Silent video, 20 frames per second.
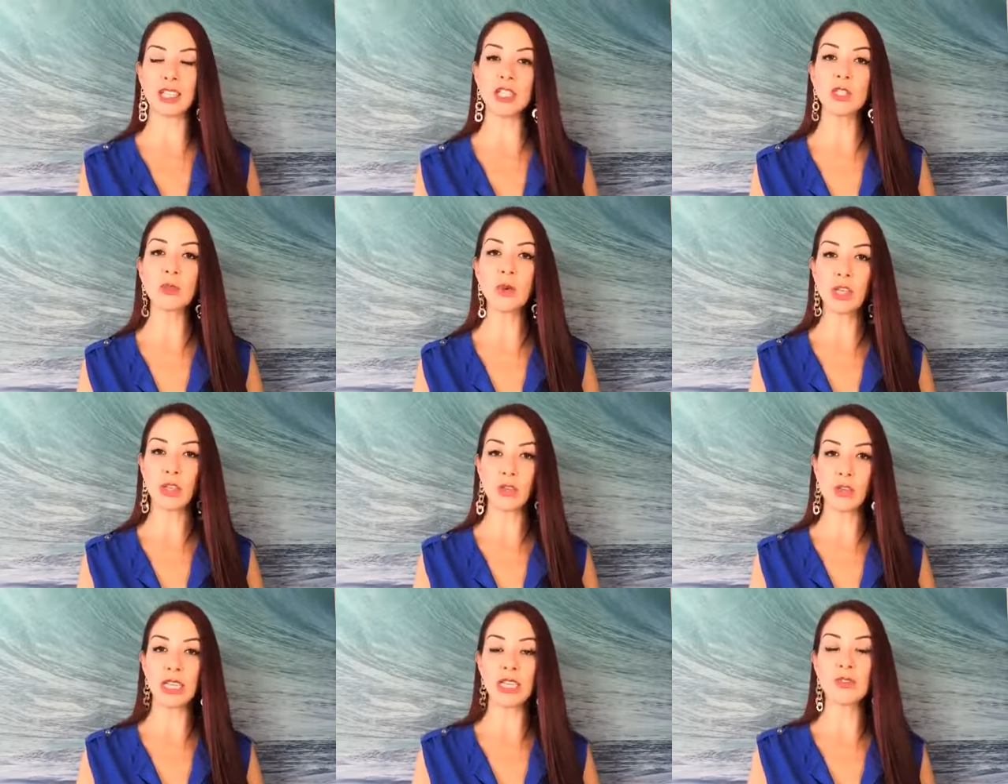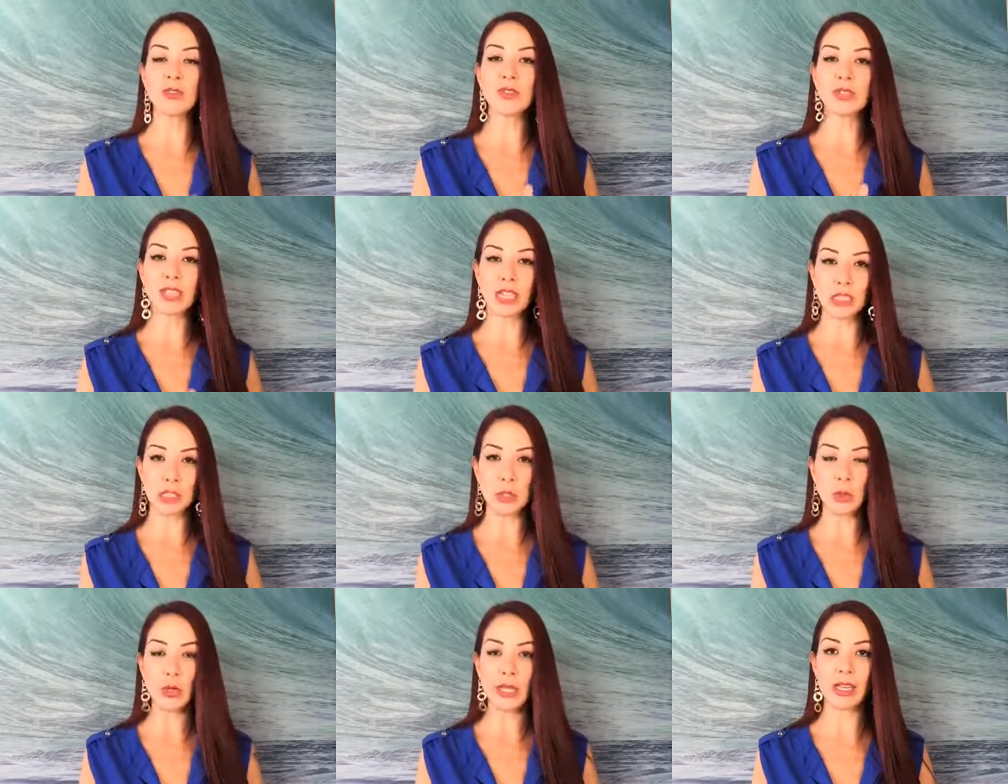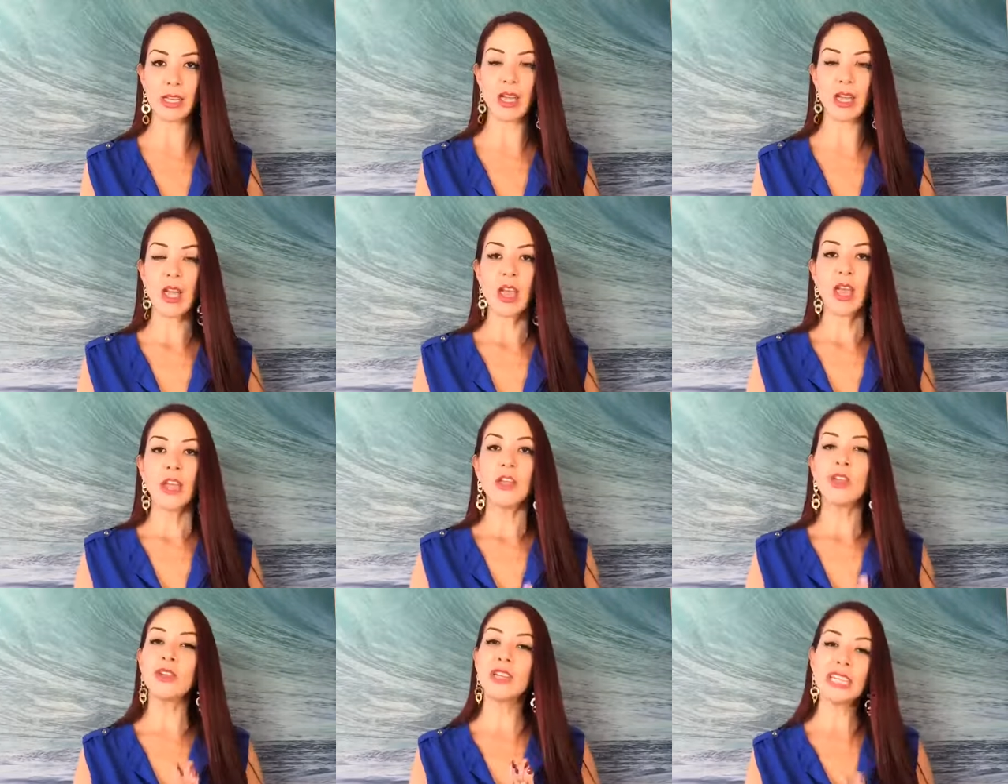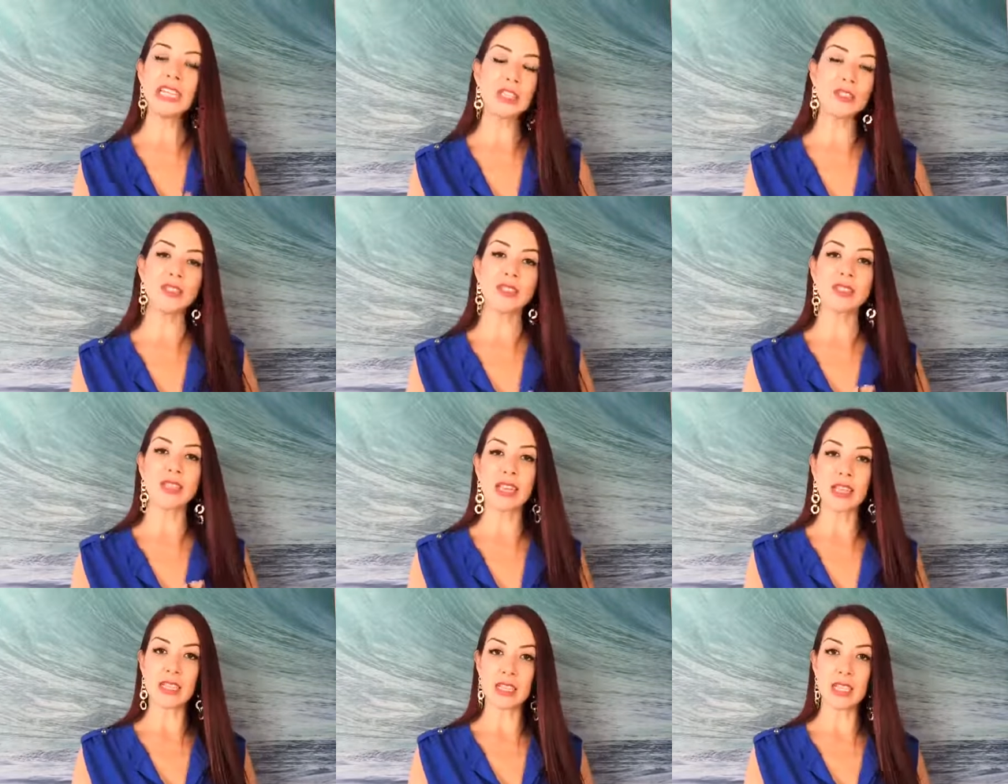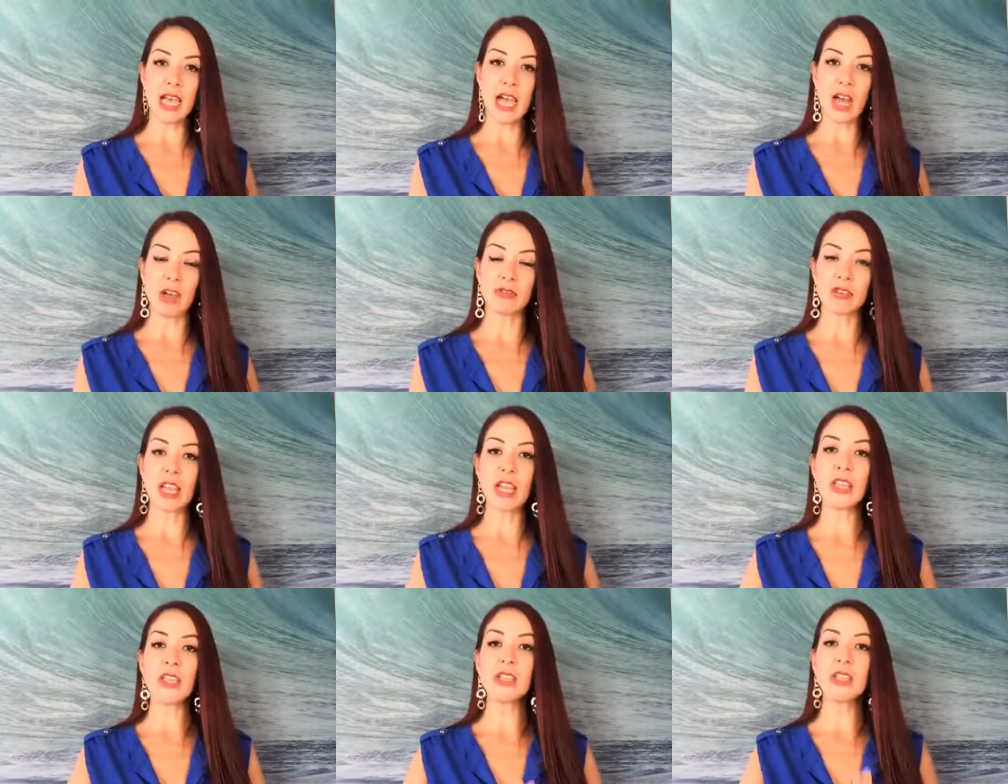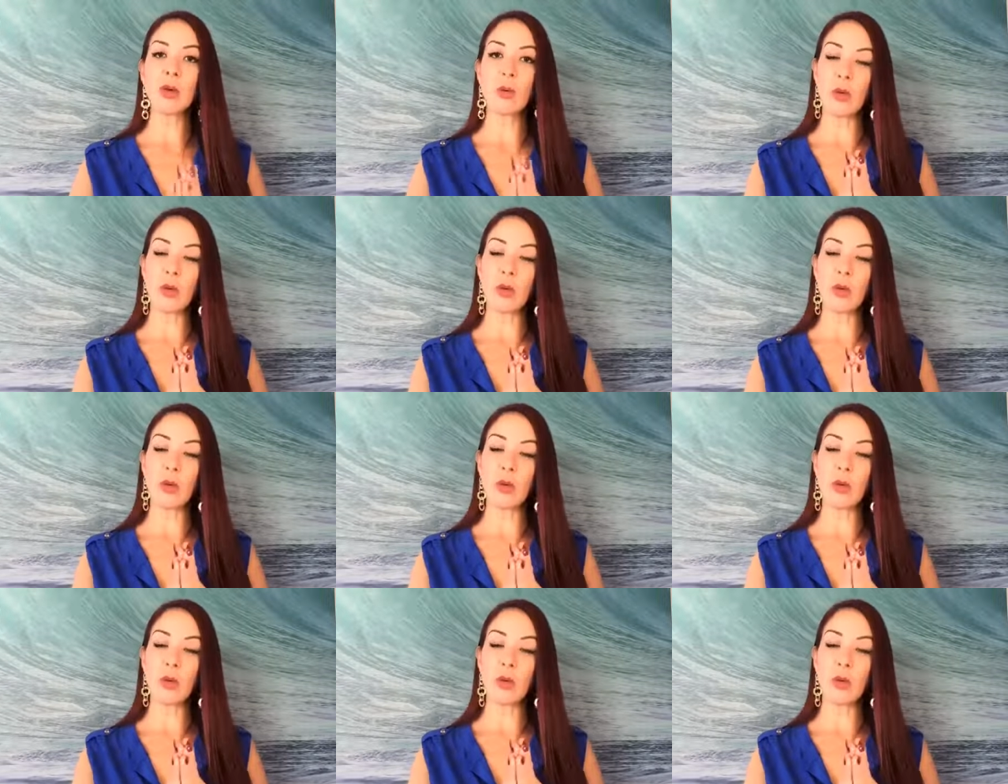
is what you need to start doing. You need to stand out, and the